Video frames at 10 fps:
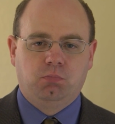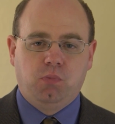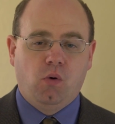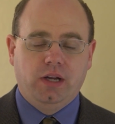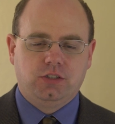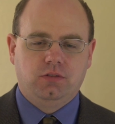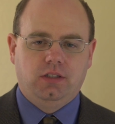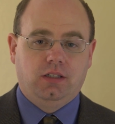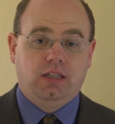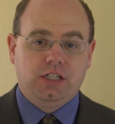point to
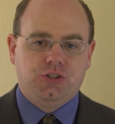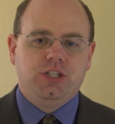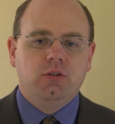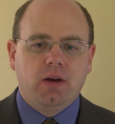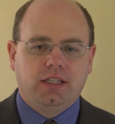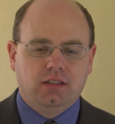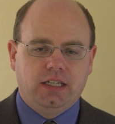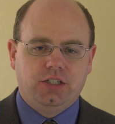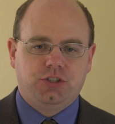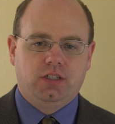the alleged
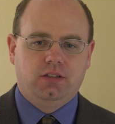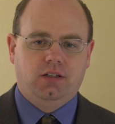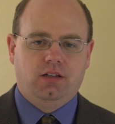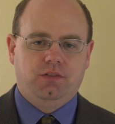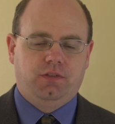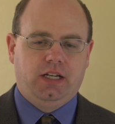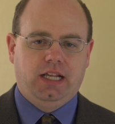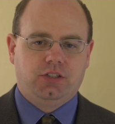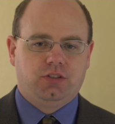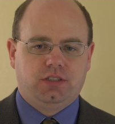deregulation of the
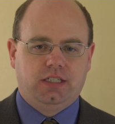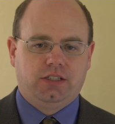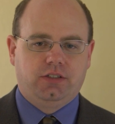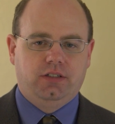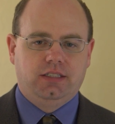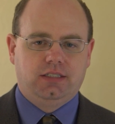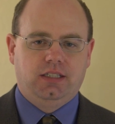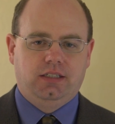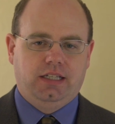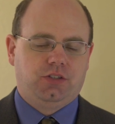financial sector, and they
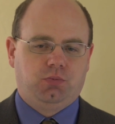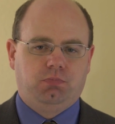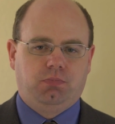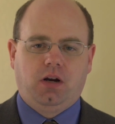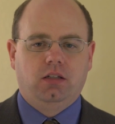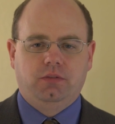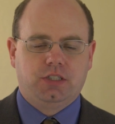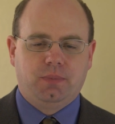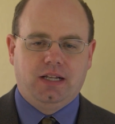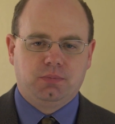say that that's partly
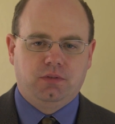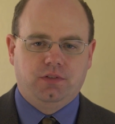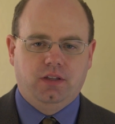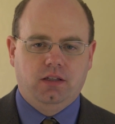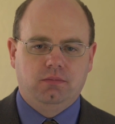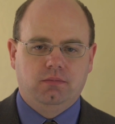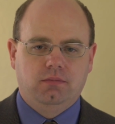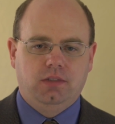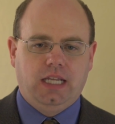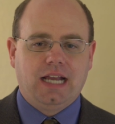responsible for
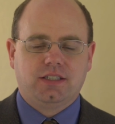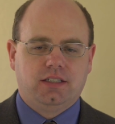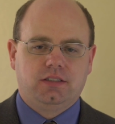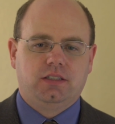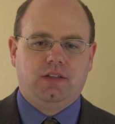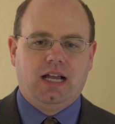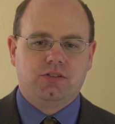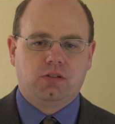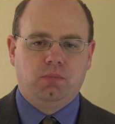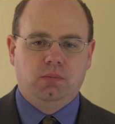the excesses of the
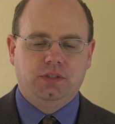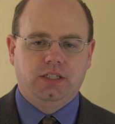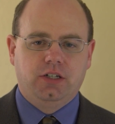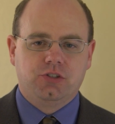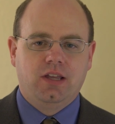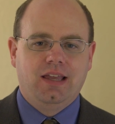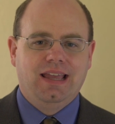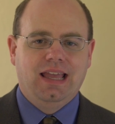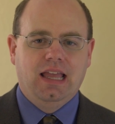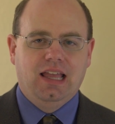housing bubble years.
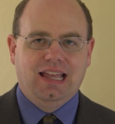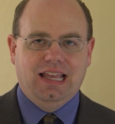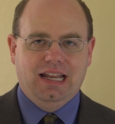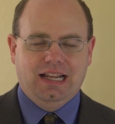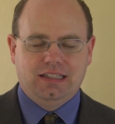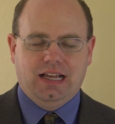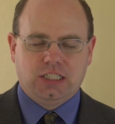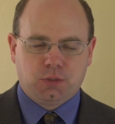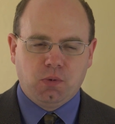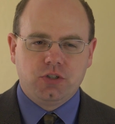And I
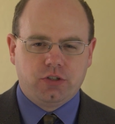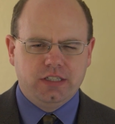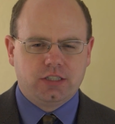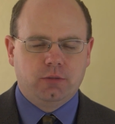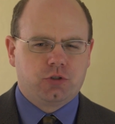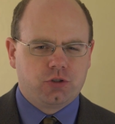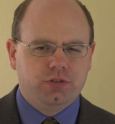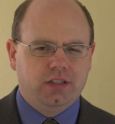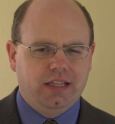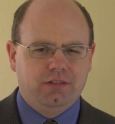suppose there is some
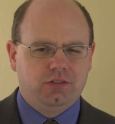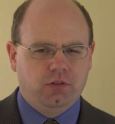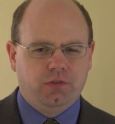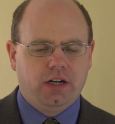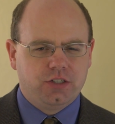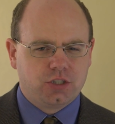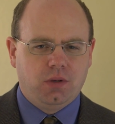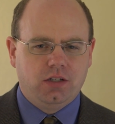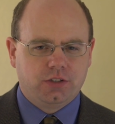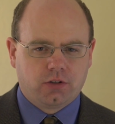truth to that to a very
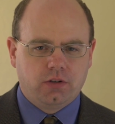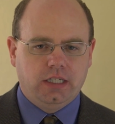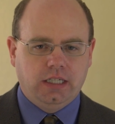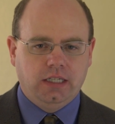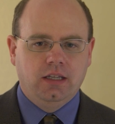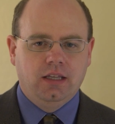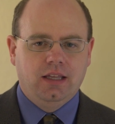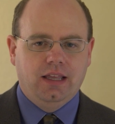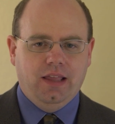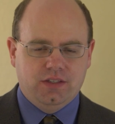small degree,
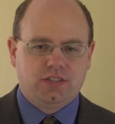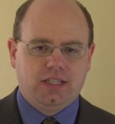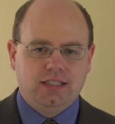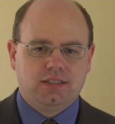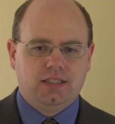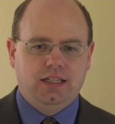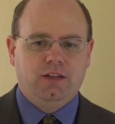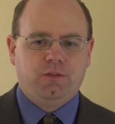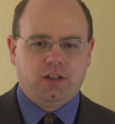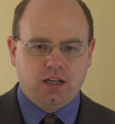in the sense that
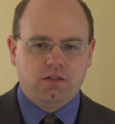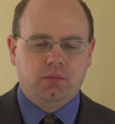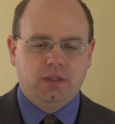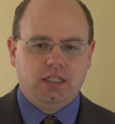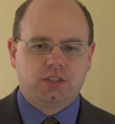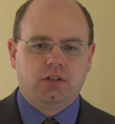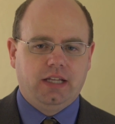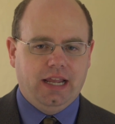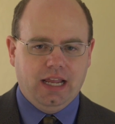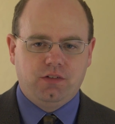if the government is going
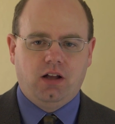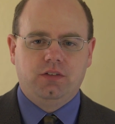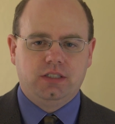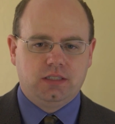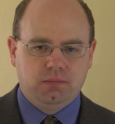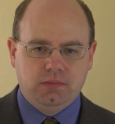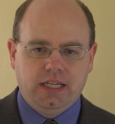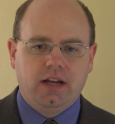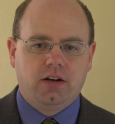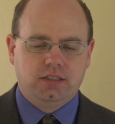to have all these
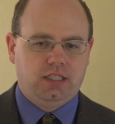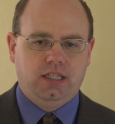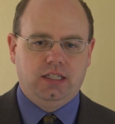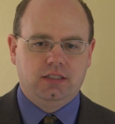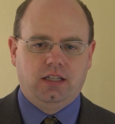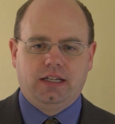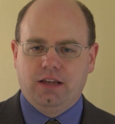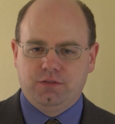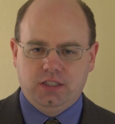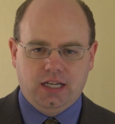guarantees like
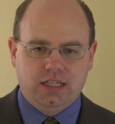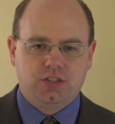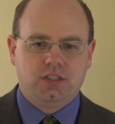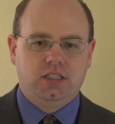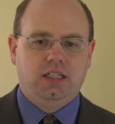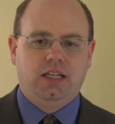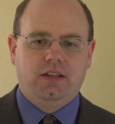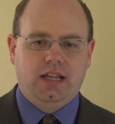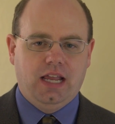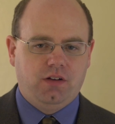FDIC, and
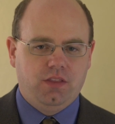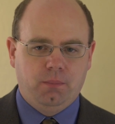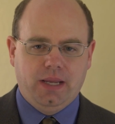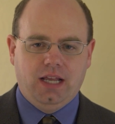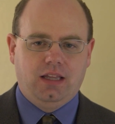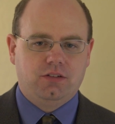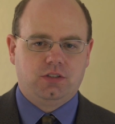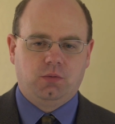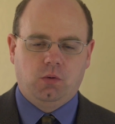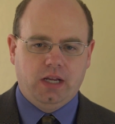then have all the
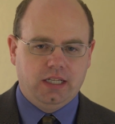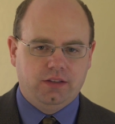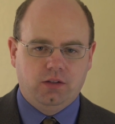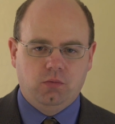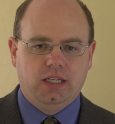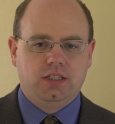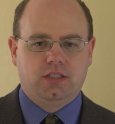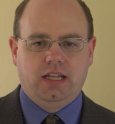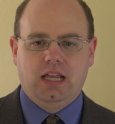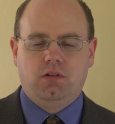bailouts that were waiting in the
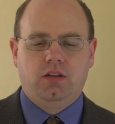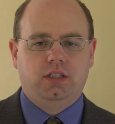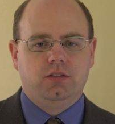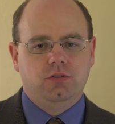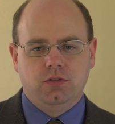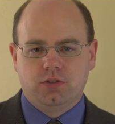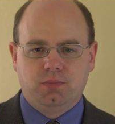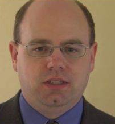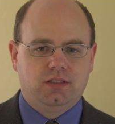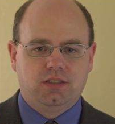wings, and have all the
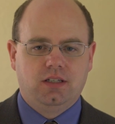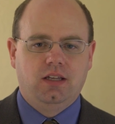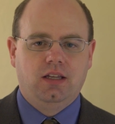inducements